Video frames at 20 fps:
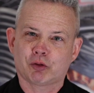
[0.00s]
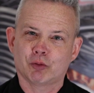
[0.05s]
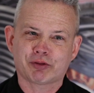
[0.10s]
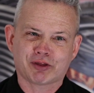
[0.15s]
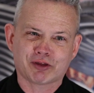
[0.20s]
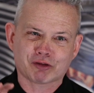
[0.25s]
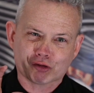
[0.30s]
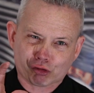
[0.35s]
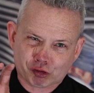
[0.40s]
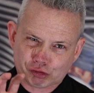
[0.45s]
So
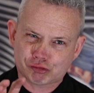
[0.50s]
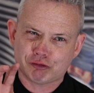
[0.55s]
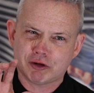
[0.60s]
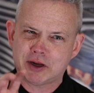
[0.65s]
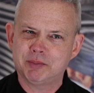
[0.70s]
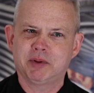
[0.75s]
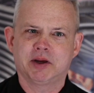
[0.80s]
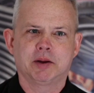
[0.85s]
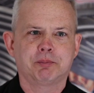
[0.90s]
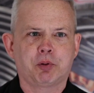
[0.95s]
it's
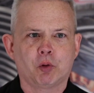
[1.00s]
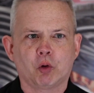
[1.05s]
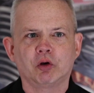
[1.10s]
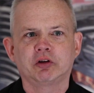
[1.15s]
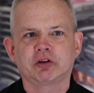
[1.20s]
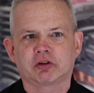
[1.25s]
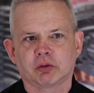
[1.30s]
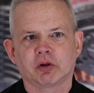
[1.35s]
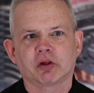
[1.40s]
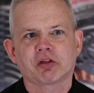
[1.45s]
extremely
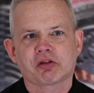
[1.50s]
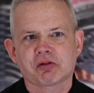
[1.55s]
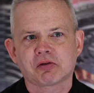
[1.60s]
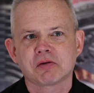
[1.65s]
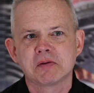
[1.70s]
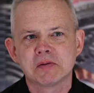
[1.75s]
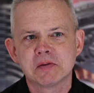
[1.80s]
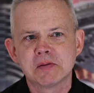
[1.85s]
important to us.